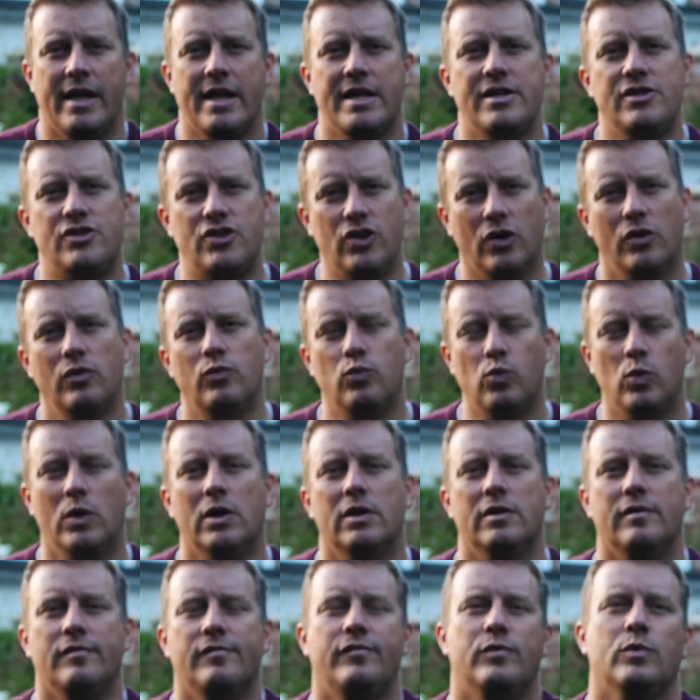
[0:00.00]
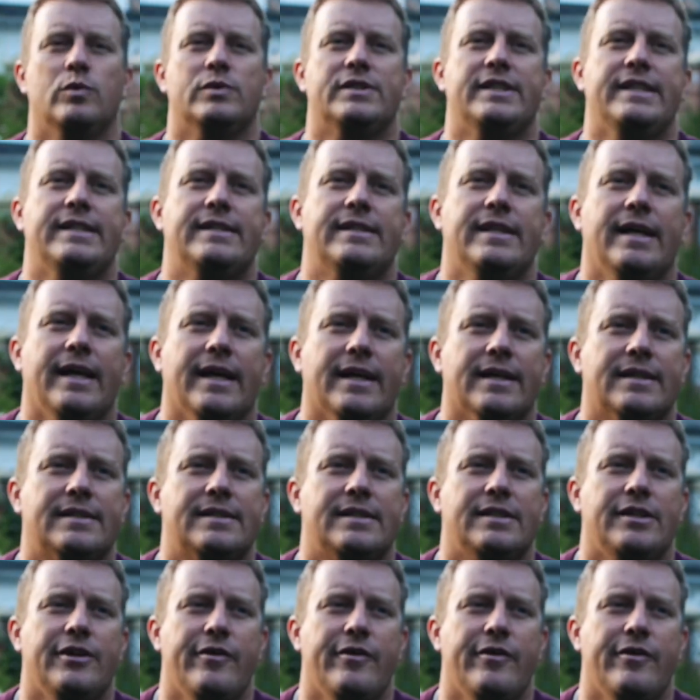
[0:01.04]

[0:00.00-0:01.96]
In John 1 46,